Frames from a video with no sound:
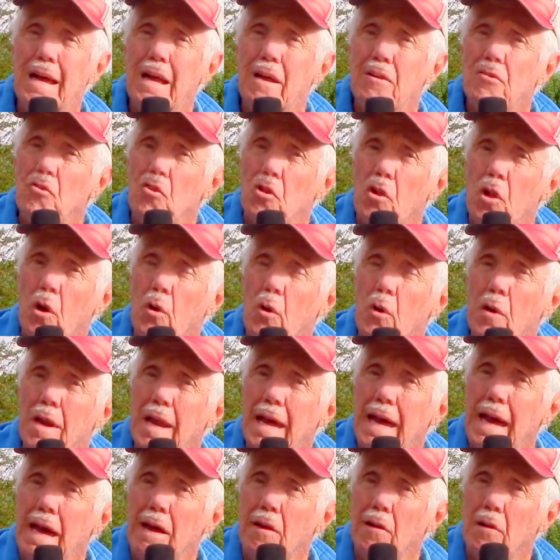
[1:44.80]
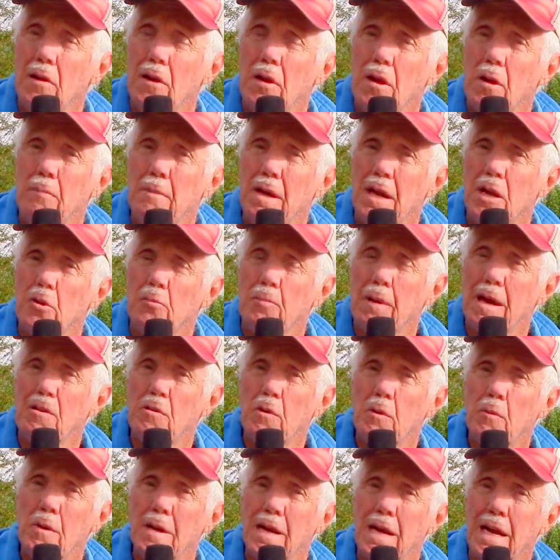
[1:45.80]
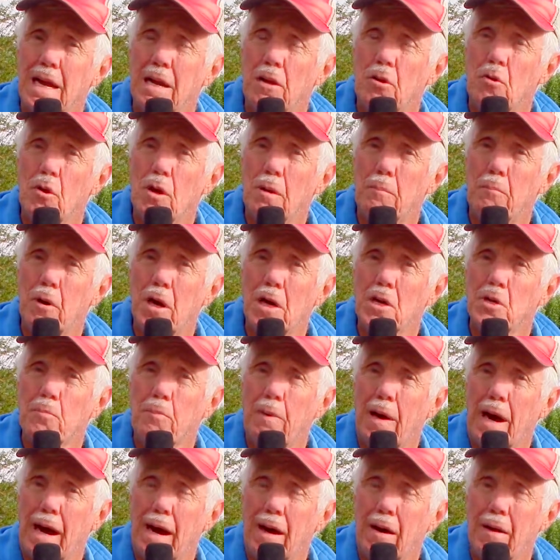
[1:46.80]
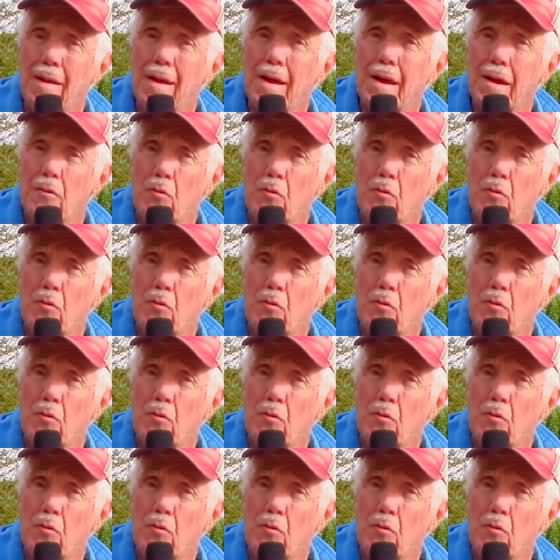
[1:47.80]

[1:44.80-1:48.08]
slow it down a little bit, especially when you get to a brush pile.